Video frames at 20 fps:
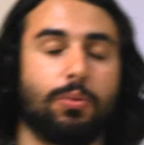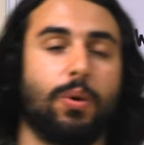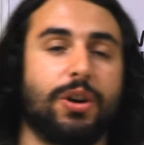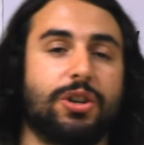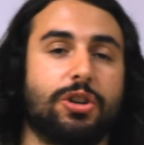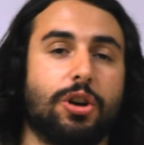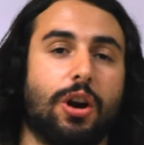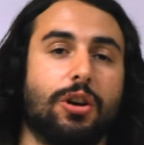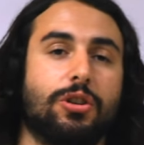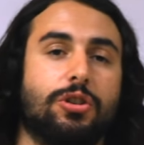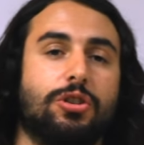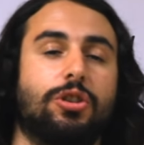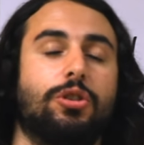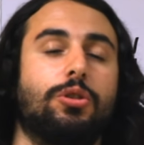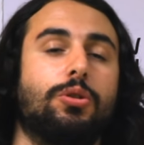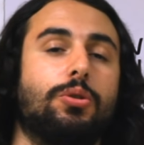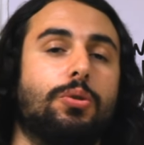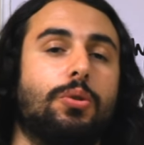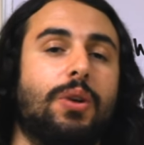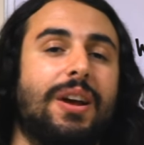which are
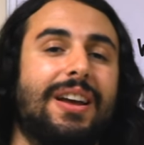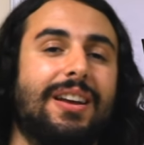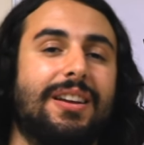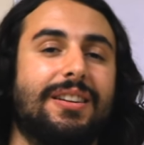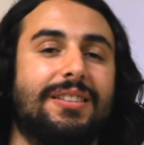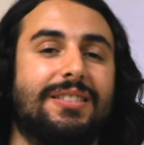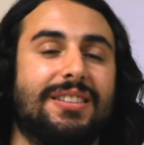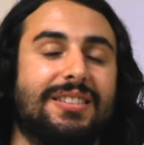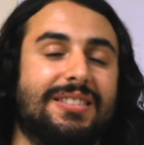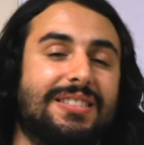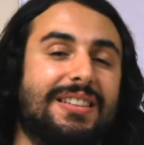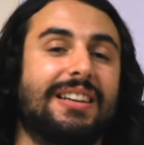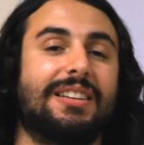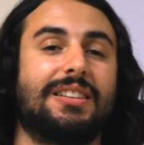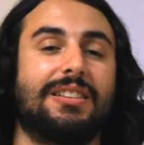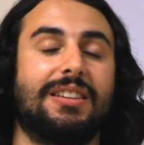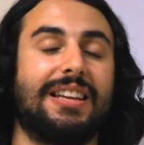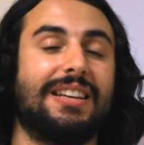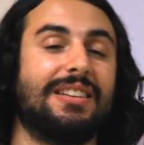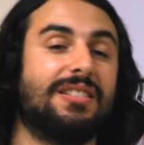two
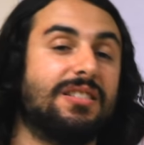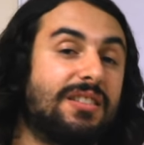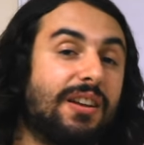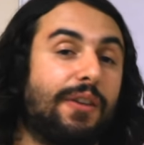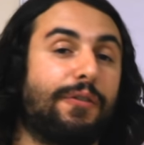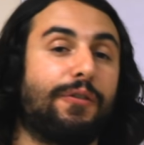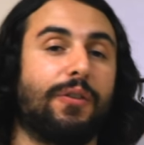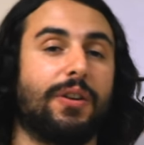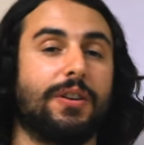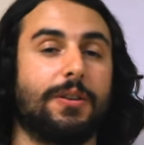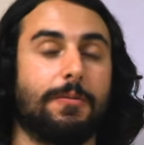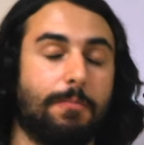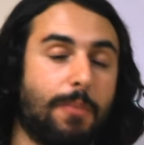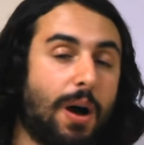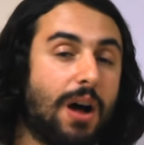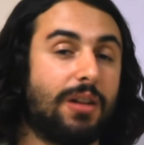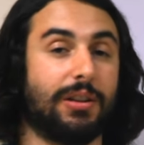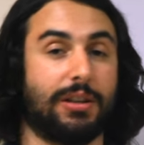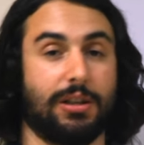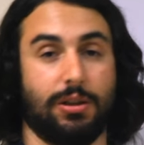distinctly different
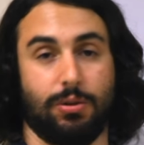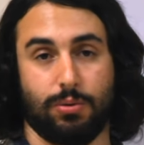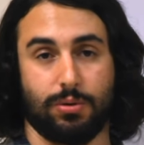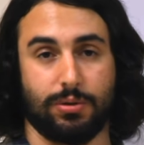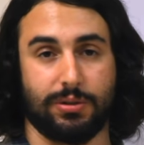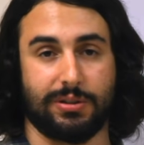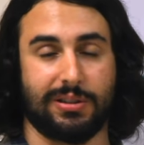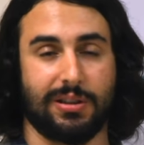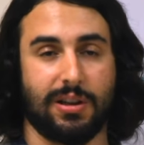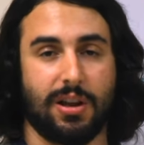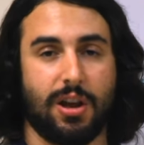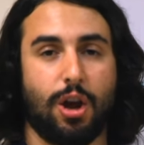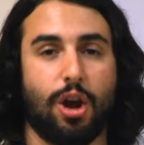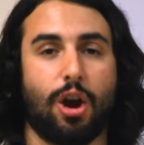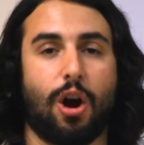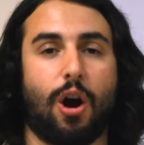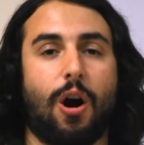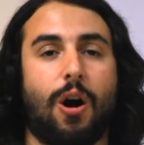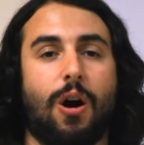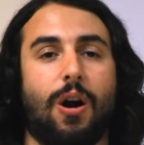molecules,
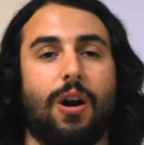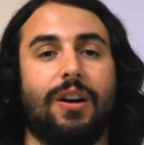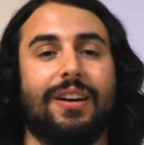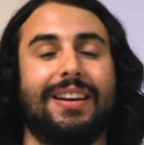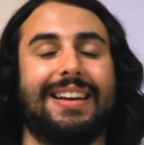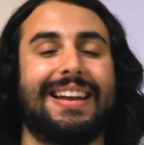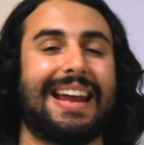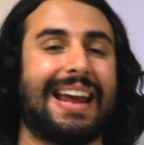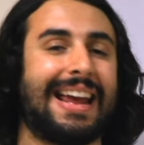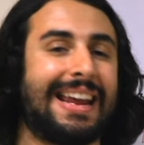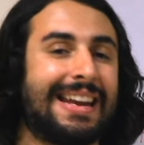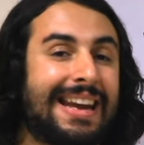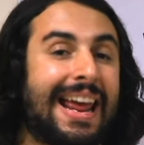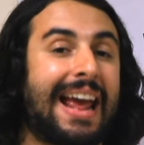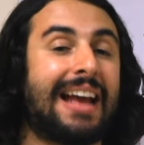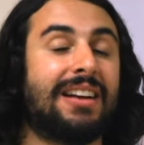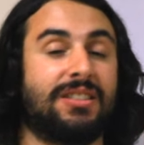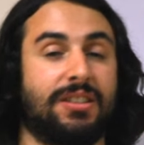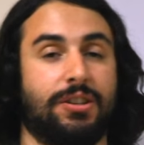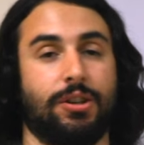are
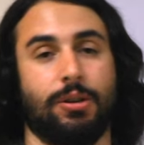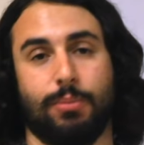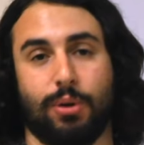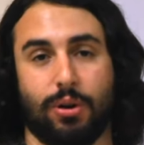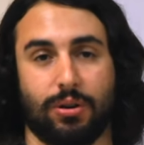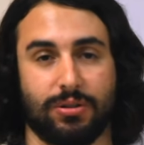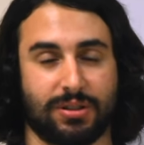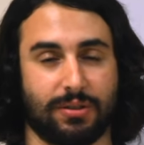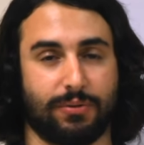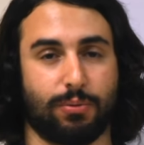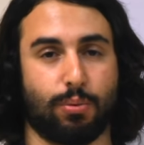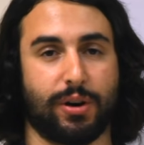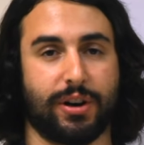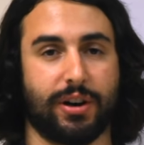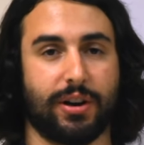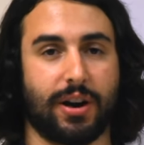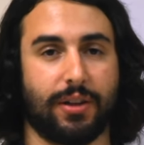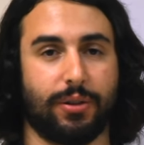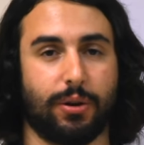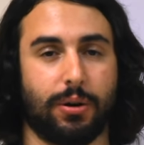enantiomers of one
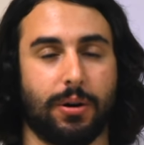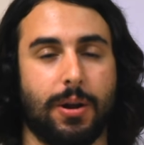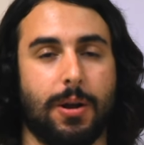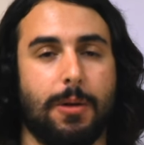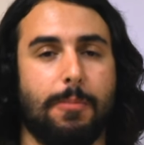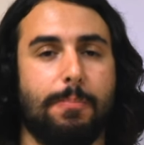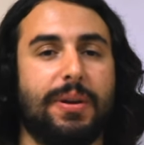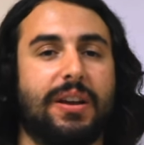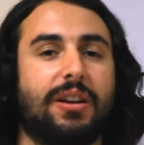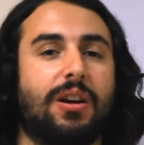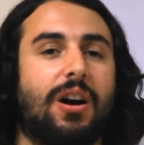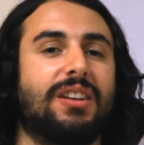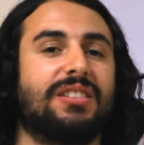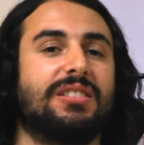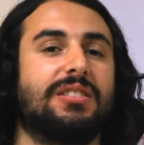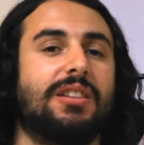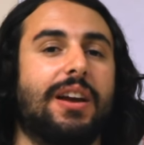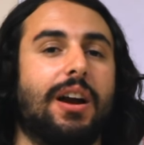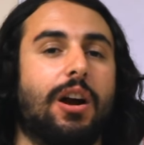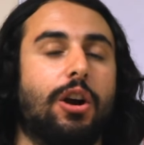another
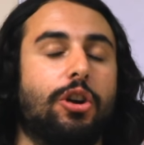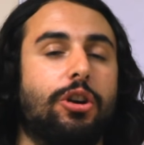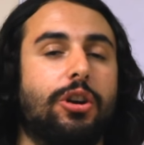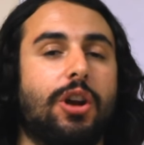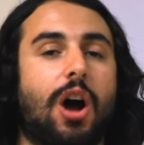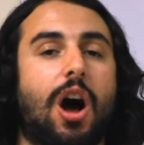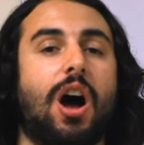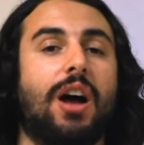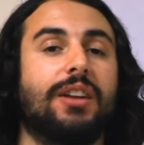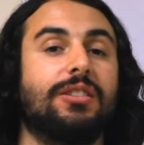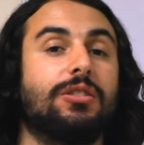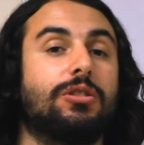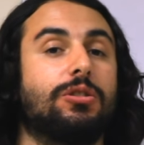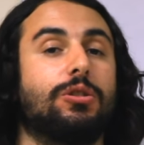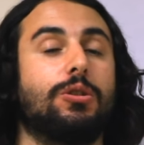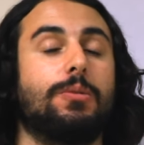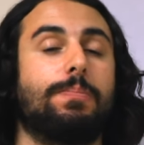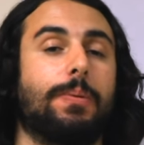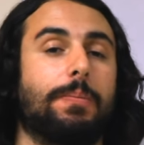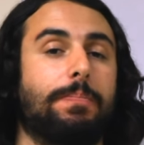because they are
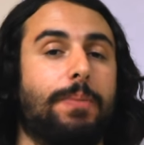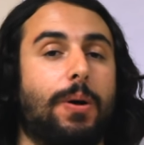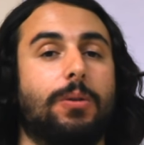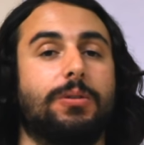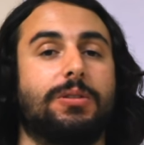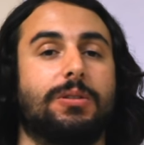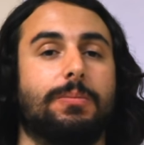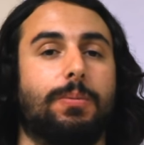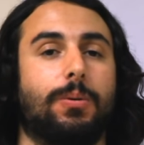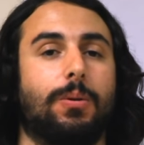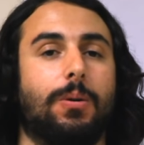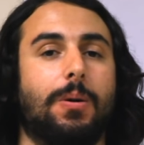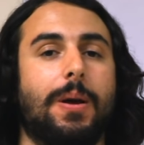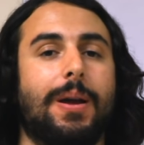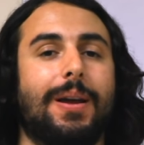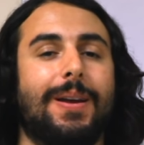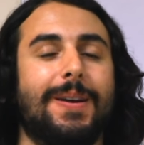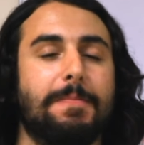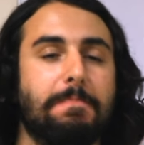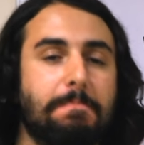non-superposable
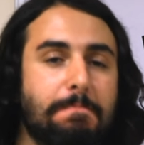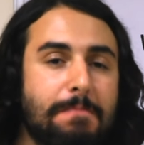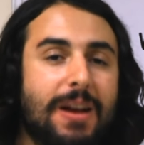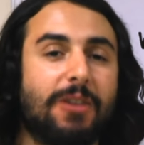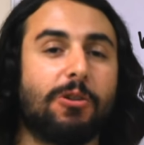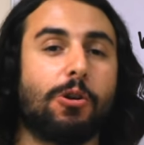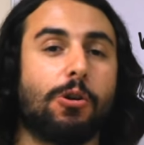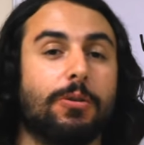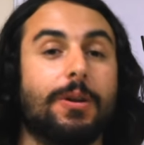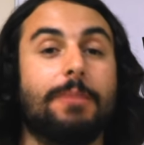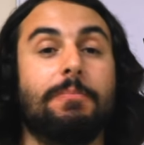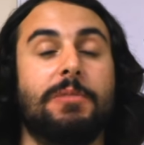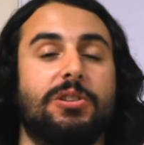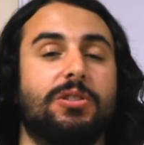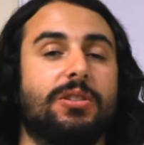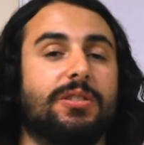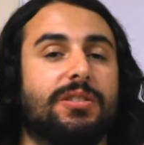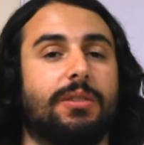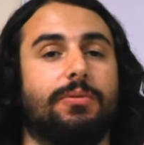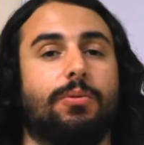mirror
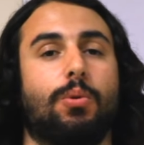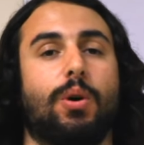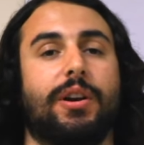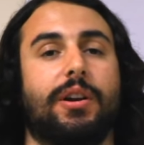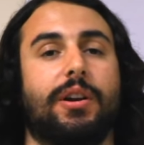images of one